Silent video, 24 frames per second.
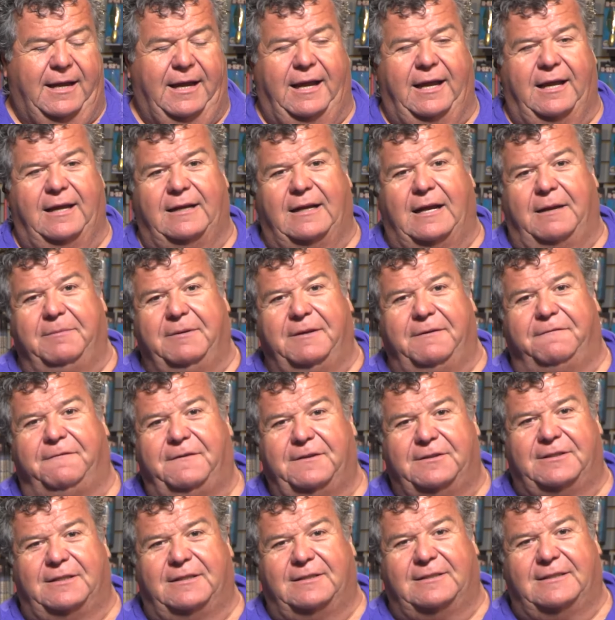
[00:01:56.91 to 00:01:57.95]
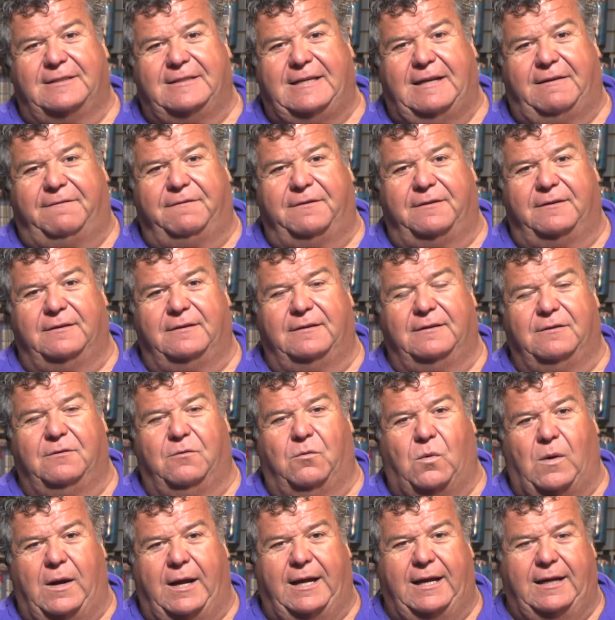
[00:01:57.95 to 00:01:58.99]
And I'm going to fish this a different
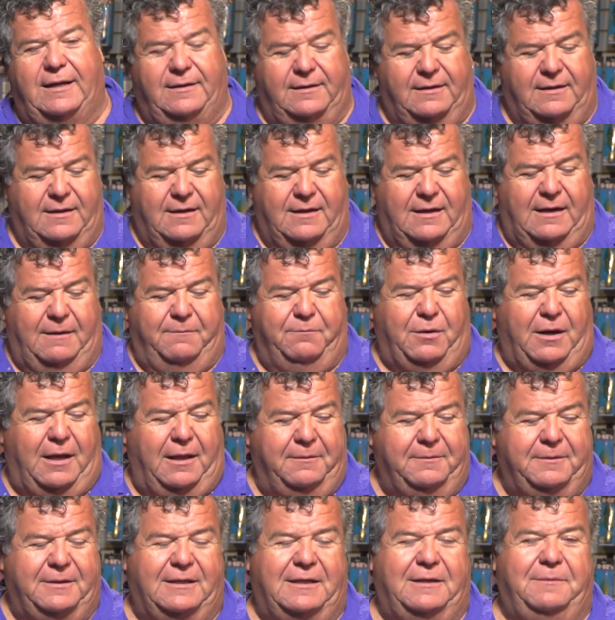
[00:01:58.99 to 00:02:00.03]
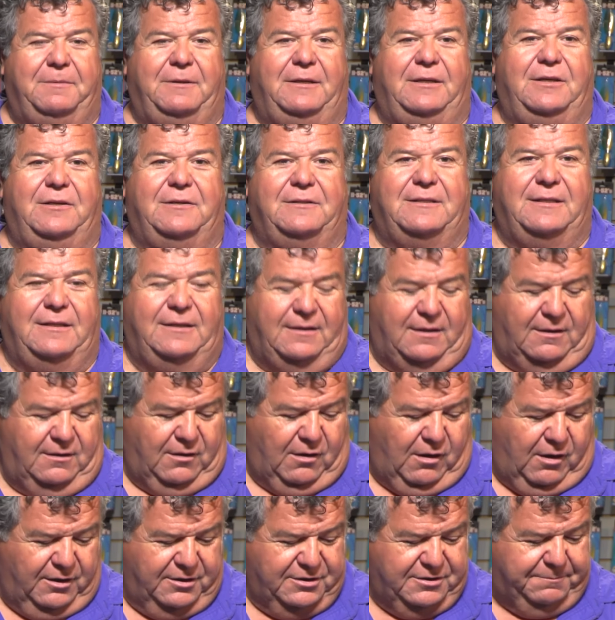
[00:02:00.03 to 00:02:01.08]
way. I'm probably going to be using a
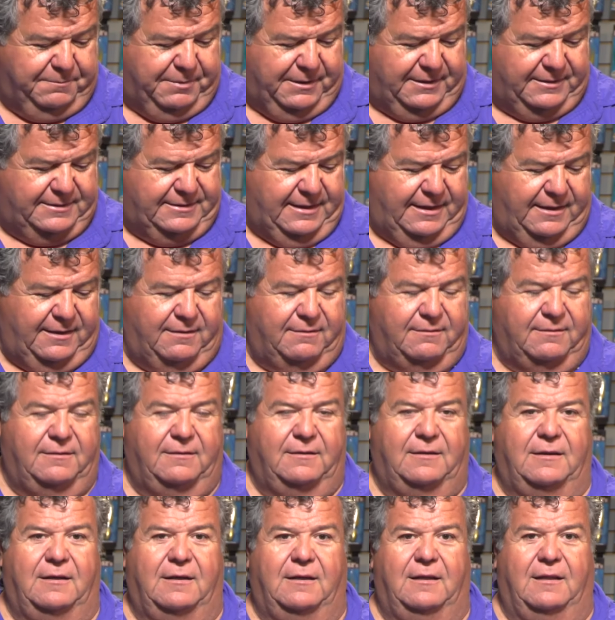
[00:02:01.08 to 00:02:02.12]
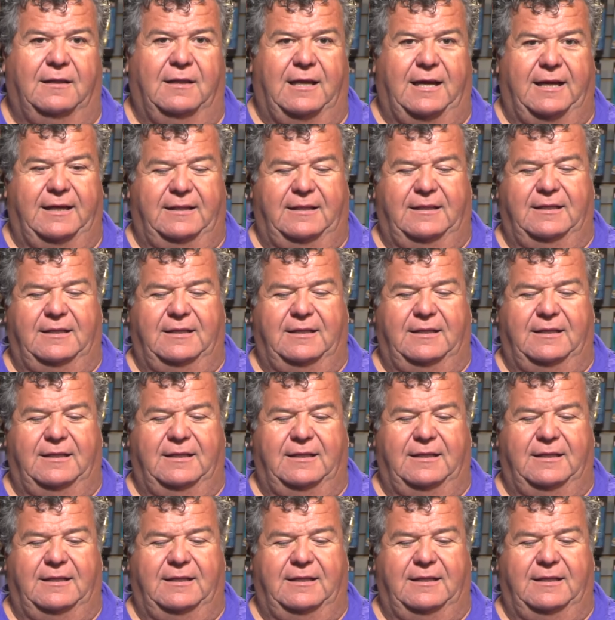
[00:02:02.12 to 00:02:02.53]
large bucktail like